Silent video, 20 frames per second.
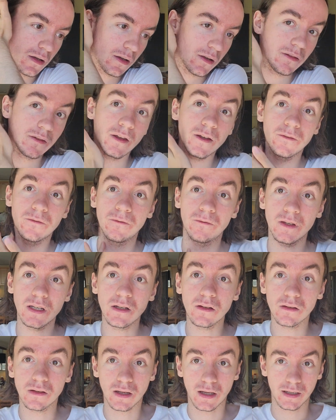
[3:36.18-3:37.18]
They
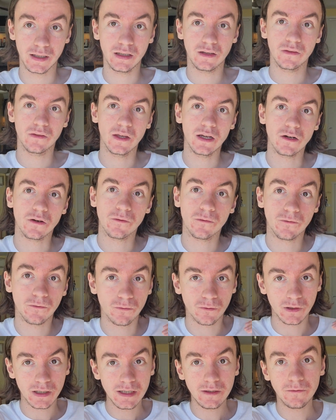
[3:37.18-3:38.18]
feel like they are
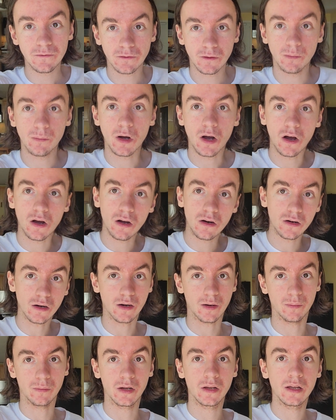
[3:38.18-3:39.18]
free from
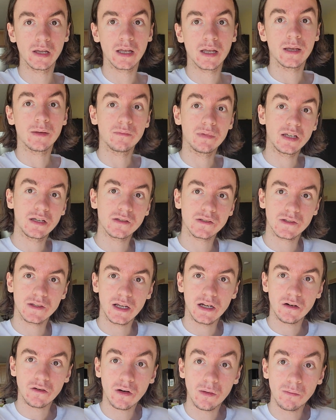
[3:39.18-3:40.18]
harm because
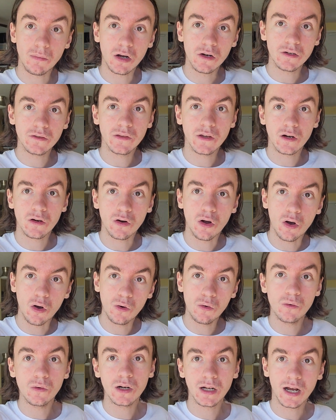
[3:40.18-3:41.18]
they are among their
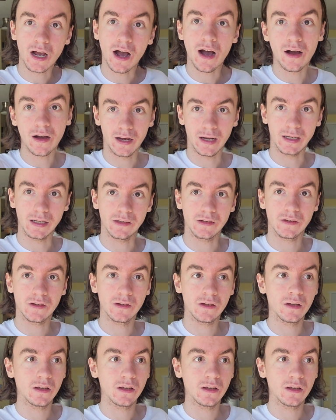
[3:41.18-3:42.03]
own kind.